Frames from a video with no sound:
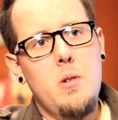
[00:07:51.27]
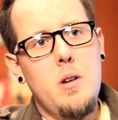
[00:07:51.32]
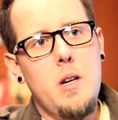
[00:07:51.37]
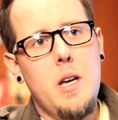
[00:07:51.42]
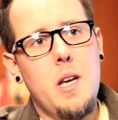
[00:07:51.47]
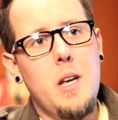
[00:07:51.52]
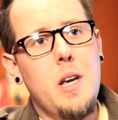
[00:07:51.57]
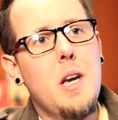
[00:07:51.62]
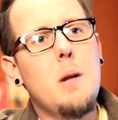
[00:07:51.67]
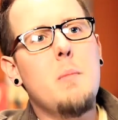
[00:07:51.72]

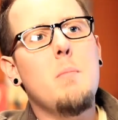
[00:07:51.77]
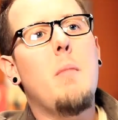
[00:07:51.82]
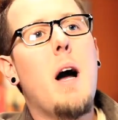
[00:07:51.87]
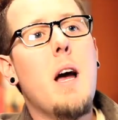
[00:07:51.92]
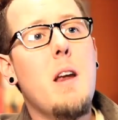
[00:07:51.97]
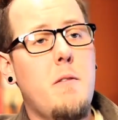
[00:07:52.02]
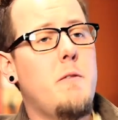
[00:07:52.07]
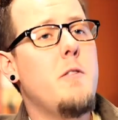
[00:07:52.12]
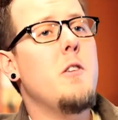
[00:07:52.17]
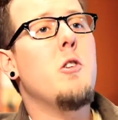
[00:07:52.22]
It might
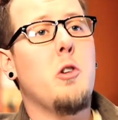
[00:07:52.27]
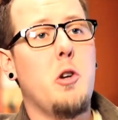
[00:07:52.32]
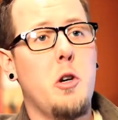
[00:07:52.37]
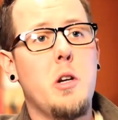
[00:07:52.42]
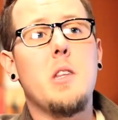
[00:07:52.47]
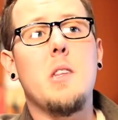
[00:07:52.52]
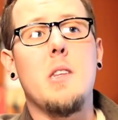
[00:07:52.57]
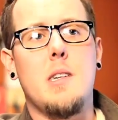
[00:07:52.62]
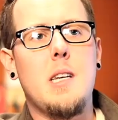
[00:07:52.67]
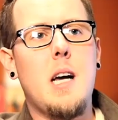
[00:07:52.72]
feel good at
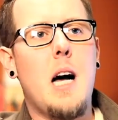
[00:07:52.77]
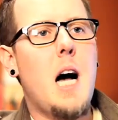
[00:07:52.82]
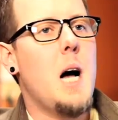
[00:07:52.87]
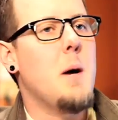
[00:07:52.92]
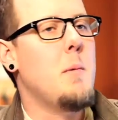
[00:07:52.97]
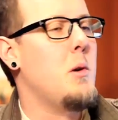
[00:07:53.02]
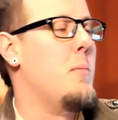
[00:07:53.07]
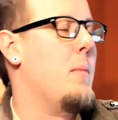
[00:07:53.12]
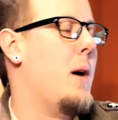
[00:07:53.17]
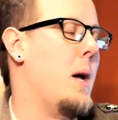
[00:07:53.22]
the time.
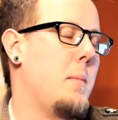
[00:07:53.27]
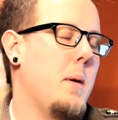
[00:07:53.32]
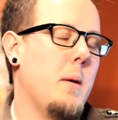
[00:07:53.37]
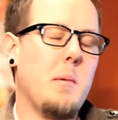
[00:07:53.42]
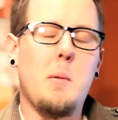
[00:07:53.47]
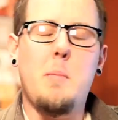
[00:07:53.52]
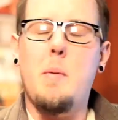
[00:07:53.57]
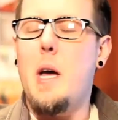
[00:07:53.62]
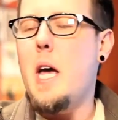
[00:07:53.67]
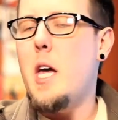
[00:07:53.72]
You might be able to
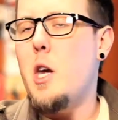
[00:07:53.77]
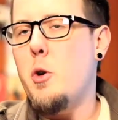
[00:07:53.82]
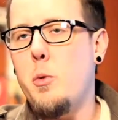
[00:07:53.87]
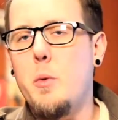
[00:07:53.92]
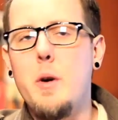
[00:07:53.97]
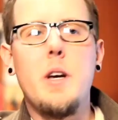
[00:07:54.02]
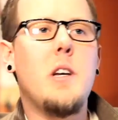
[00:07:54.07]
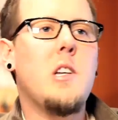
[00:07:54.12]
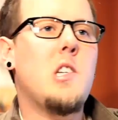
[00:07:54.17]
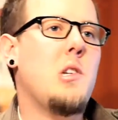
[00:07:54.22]
pay your
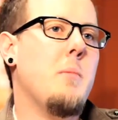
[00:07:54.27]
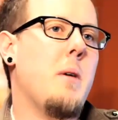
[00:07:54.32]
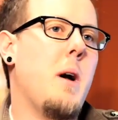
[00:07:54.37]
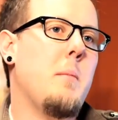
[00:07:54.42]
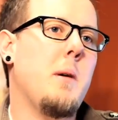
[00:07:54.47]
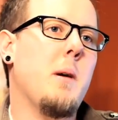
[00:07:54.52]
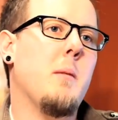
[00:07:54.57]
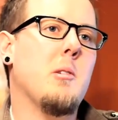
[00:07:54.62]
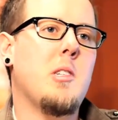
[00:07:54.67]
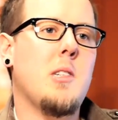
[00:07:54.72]
rent. You might be
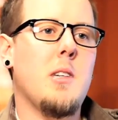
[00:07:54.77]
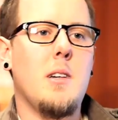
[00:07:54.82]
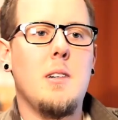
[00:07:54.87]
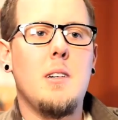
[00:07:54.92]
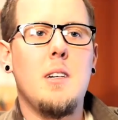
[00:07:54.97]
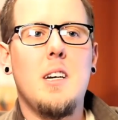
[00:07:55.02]
able to